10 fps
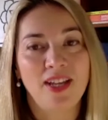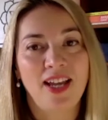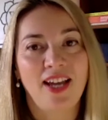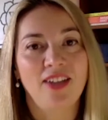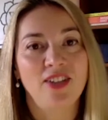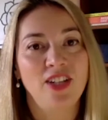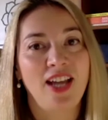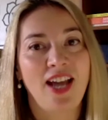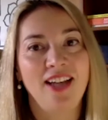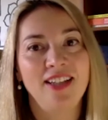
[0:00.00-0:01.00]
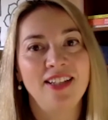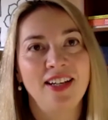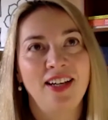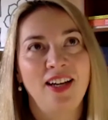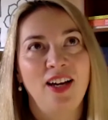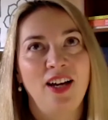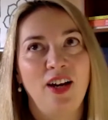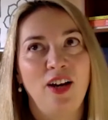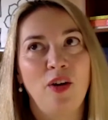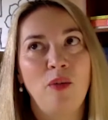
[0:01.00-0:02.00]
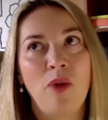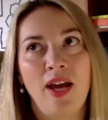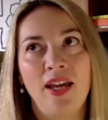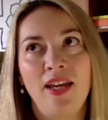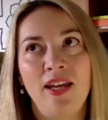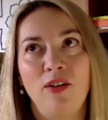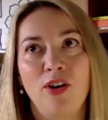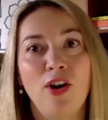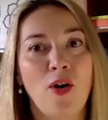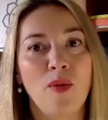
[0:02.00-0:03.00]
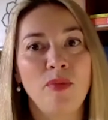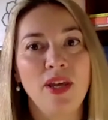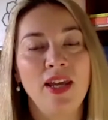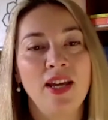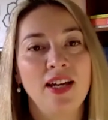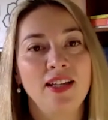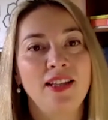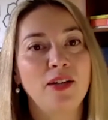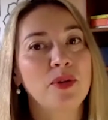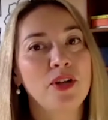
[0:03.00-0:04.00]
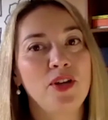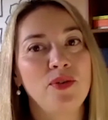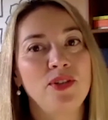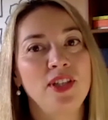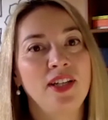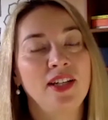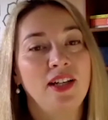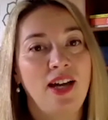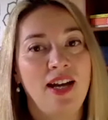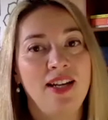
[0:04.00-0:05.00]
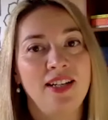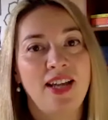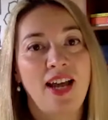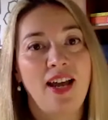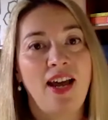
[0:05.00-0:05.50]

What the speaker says: They actually had a way or a hobby that were using and